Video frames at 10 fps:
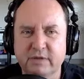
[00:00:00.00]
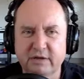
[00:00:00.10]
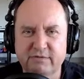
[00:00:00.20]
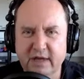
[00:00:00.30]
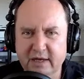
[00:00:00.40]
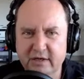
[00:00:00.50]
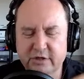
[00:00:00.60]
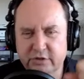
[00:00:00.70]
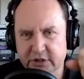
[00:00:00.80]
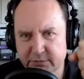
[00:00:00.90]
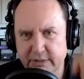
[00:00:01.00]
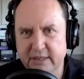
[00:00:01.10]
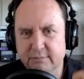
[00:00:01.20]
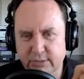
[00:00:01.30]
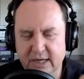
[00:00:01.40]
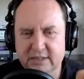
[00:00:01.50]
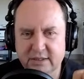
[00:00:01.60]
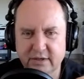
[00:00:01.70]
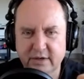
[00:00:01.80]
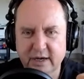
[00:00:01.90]
If they hear you just beating price
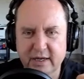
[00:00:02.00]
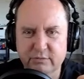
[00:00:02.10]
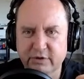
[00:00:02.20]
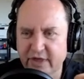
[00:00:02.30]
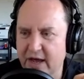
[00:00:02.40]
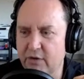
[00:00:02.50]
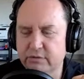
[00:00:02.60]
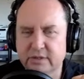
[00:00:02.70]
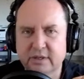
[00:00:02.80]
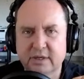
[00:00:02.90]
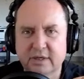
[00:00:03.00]
into their head without